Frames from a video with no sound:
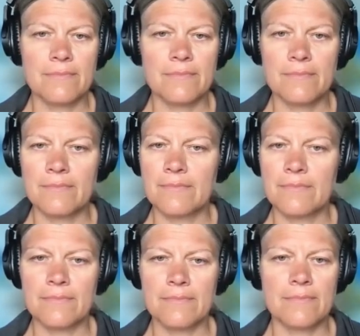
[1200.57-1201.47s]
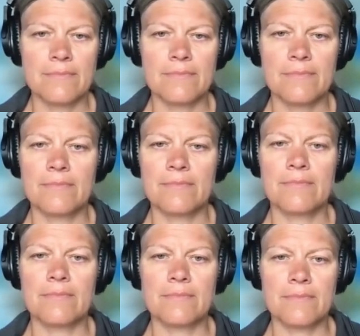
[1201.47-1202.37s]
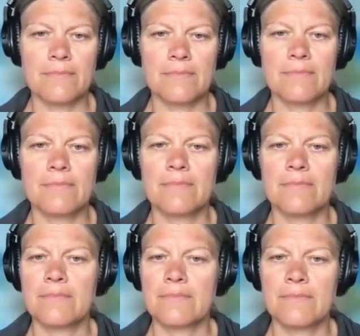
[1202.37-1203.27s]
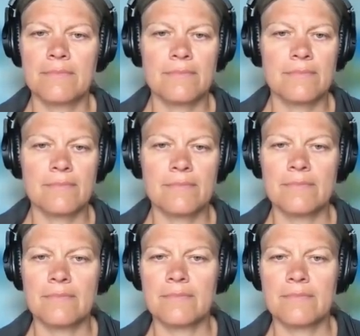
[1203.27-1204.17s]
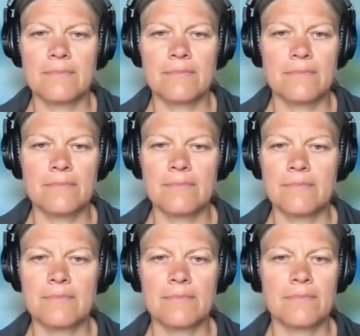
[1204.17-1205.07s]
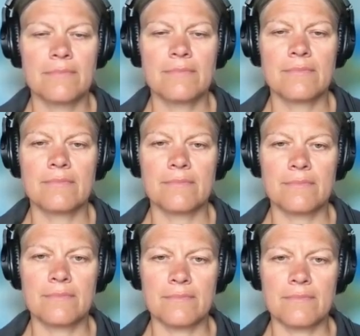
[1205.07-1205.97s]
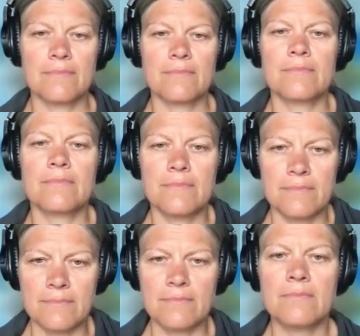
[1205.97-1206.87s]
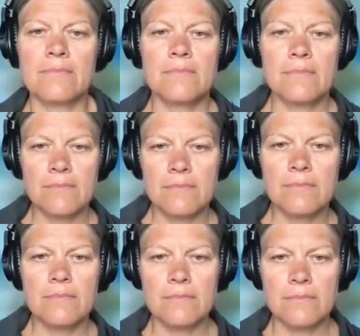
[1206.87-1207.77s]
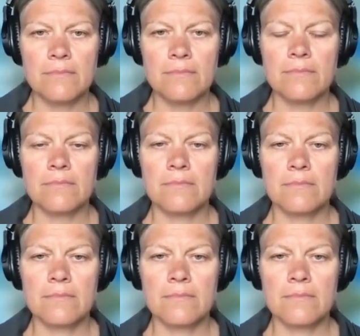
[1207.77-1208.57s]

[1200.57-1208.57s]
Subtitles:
[no speech]